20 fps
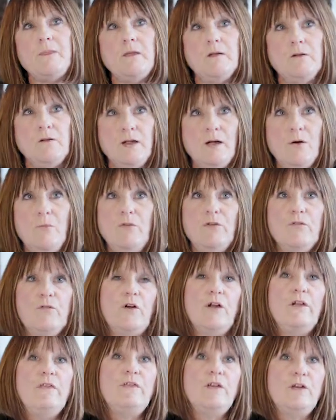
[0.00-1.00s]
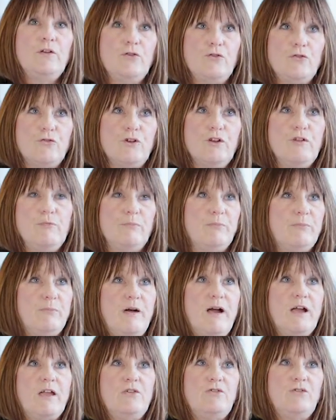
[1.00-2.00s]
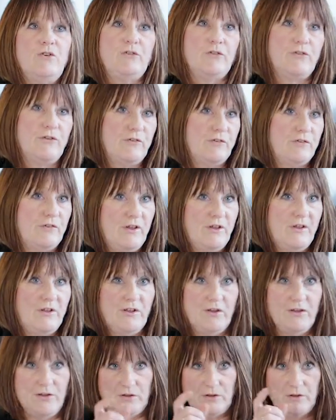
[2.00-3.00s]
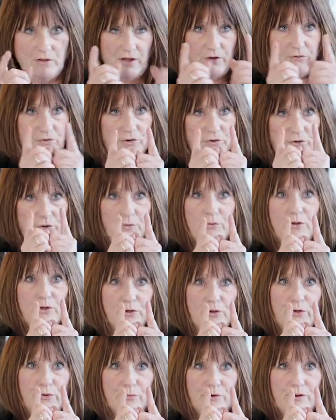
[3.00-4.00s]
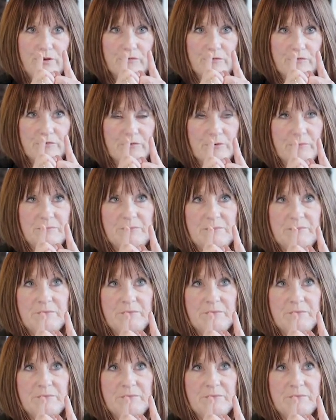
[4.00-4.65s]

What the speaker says: Now we've got in the industry packages that you actually do your units,